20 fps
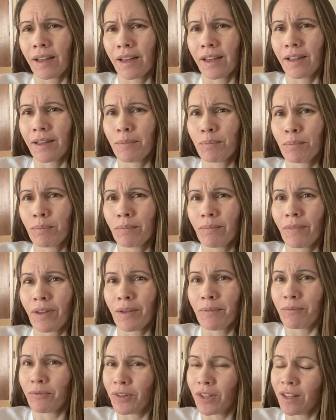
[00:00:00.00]
I'm
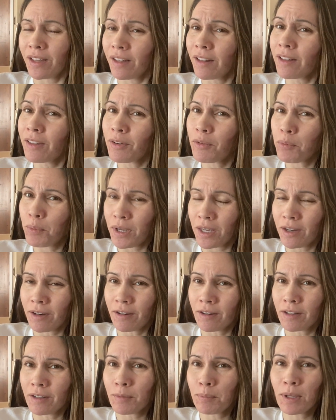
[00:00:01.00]
feeling a little
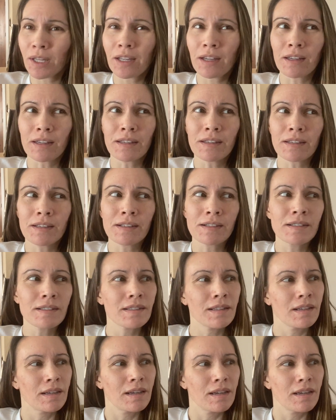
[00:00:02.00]
weird because